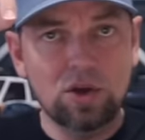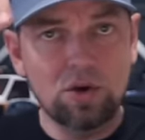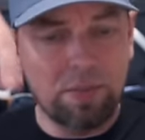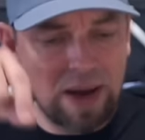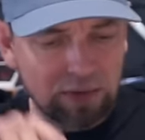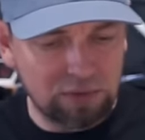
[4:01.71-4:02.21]

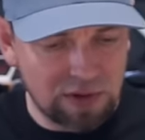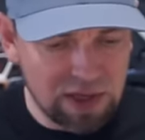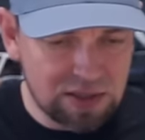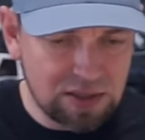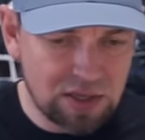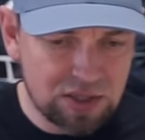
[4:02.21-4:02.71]
you mount
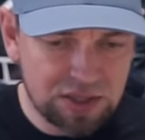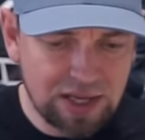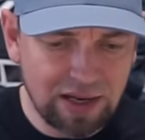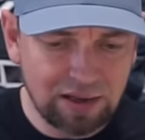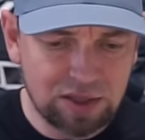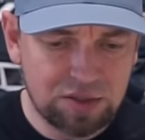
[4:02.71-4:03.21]
this
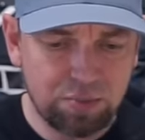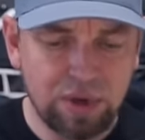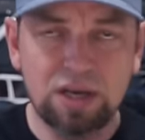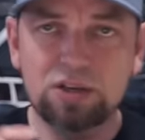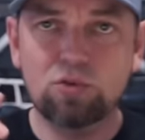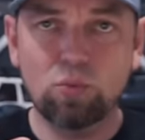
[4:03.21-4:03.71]
stainless
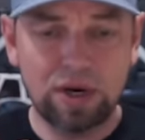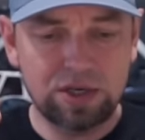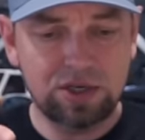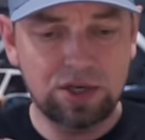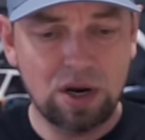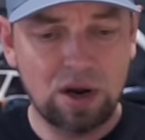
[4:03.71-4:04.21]
piece,
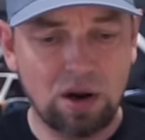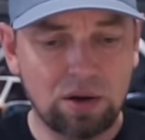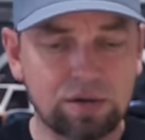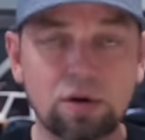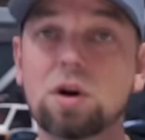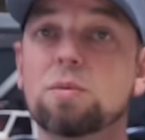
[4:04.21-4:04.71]
which
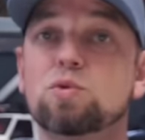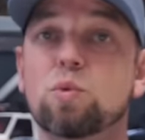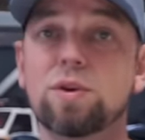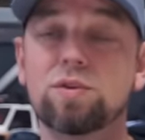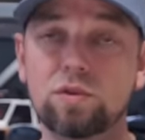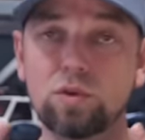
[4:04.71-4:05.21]
also comes
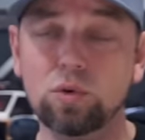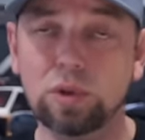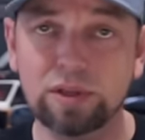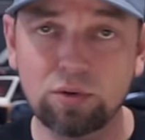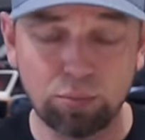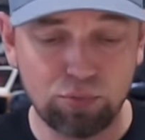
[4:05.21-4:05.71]
with two
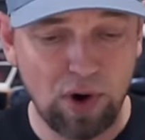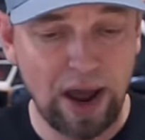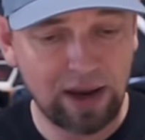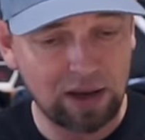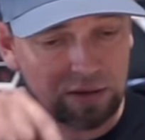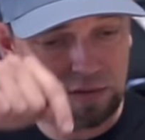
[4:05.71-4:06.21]
little
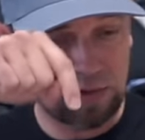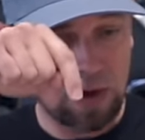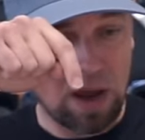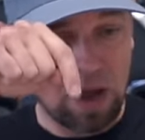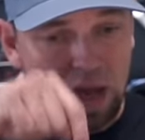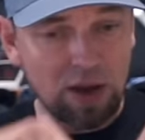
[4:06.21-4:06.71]
brackets
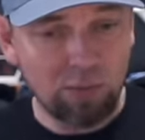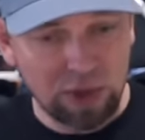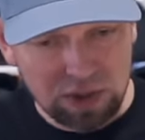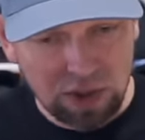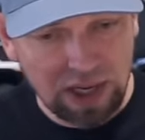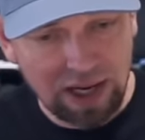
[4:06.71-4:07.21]
in
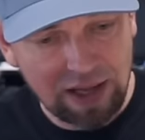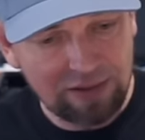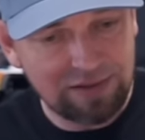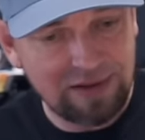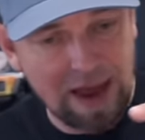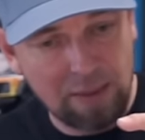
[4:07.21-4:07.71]
which you can then
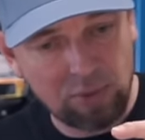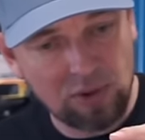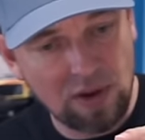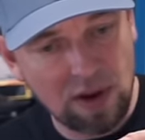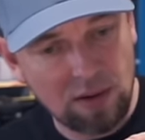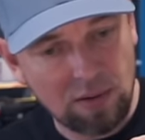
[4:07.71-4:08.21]
tap
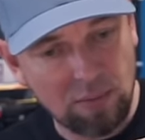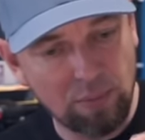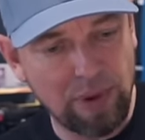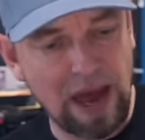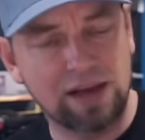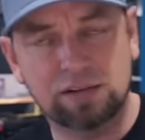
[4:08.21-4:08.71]
the
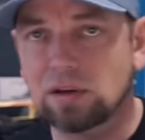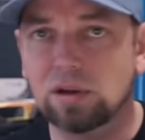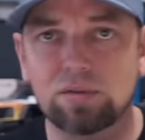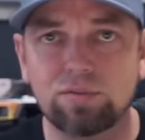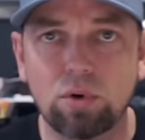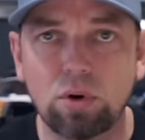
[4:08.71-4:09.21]

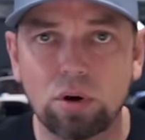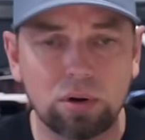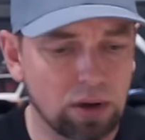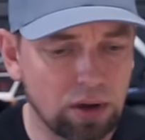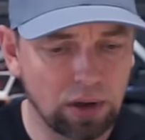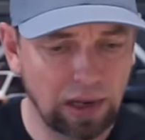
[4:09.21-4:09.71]
basket,
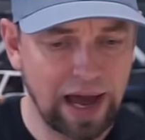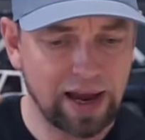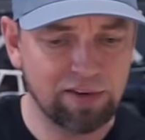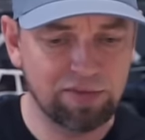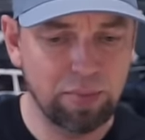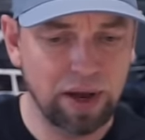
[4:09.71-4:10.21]
for
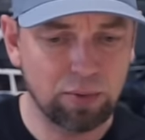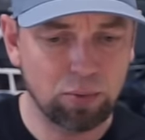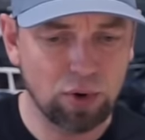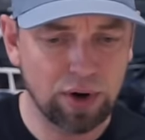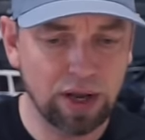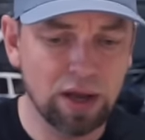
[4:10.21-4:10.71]
lack of better
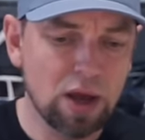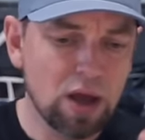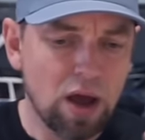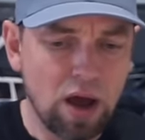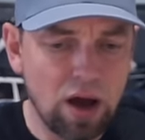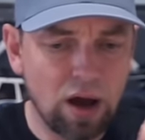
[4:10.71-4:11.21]
wording.
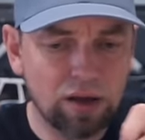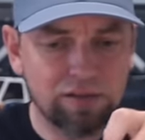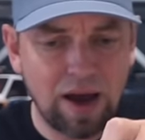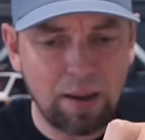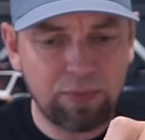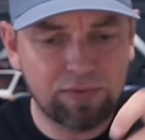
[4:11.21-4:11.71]
On
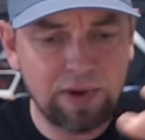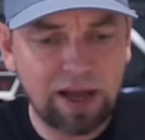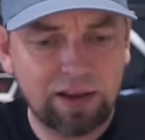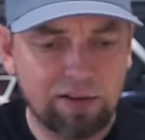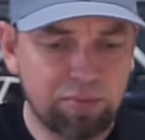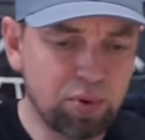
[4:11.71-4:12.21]
top of
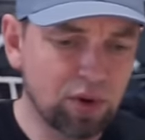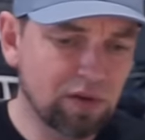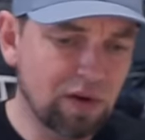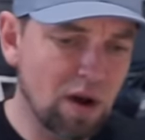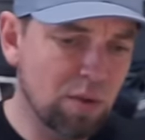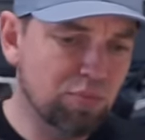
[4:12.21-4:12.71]
that, I've put
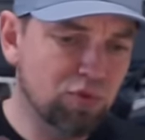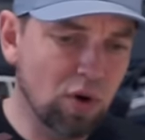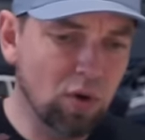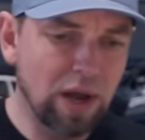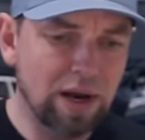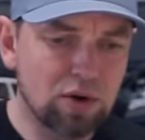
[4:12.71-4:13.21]
a
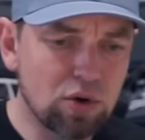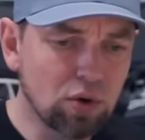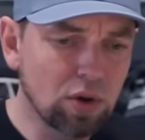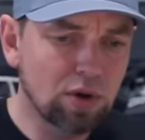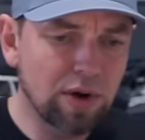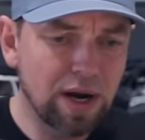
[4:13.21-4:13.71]
Proline
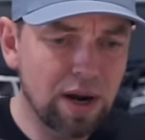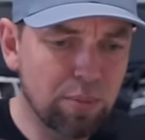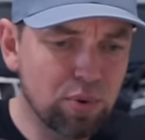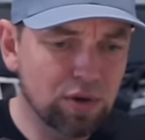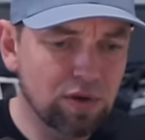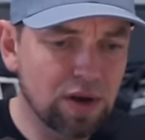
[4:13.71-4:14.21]
cooler, and I
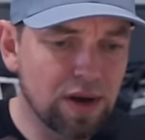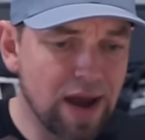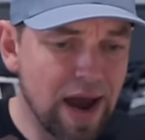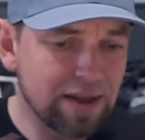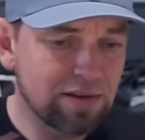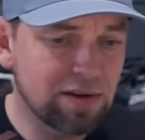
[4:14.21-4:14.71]
put a
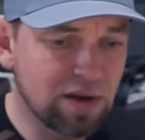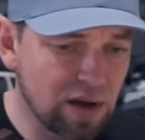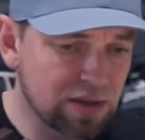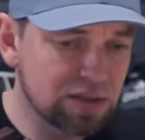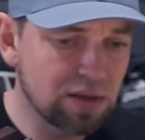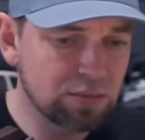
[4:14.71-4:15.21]
Knight
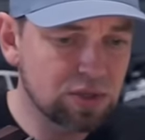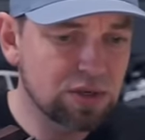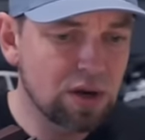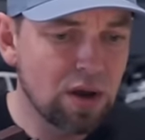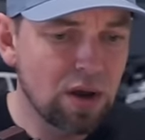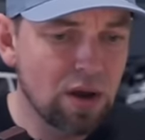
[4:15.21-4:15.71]

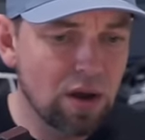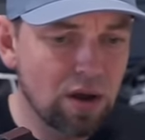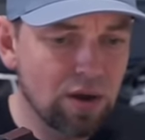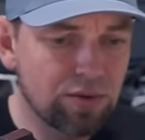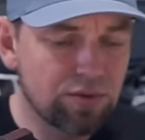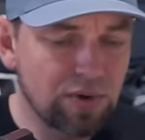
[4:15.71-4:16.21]
Customs
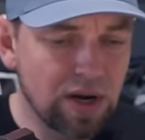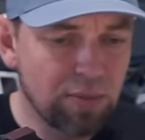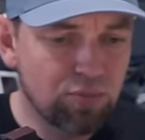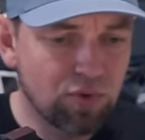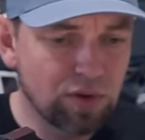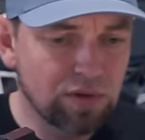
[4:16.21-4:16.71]

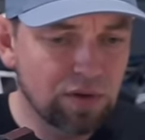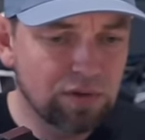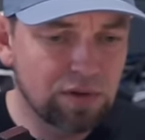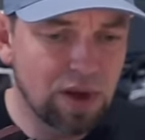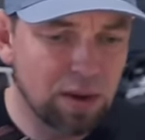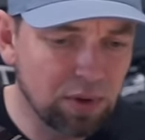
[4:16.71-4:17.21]
3D printed,
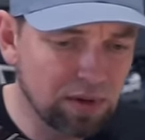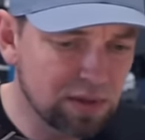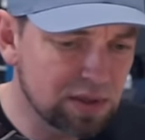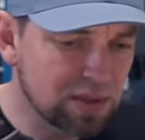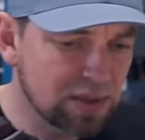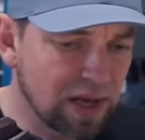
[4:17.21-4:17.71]
I believe
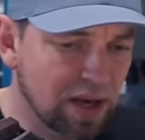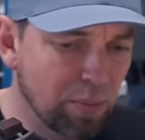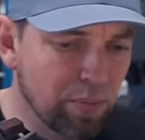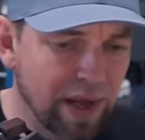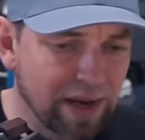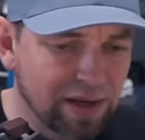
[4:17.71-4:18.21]
this is like a
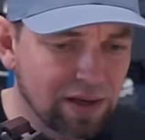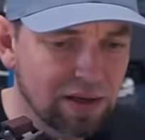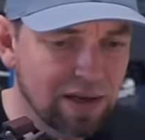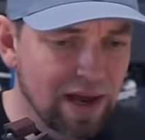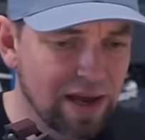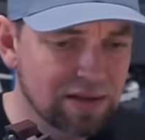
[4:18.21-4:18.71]
Pelican
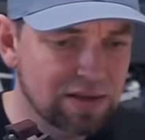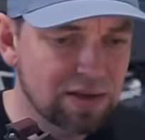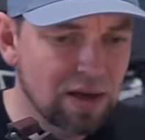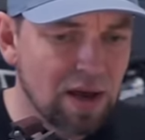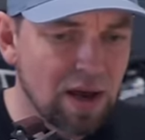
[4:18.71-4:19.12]
case.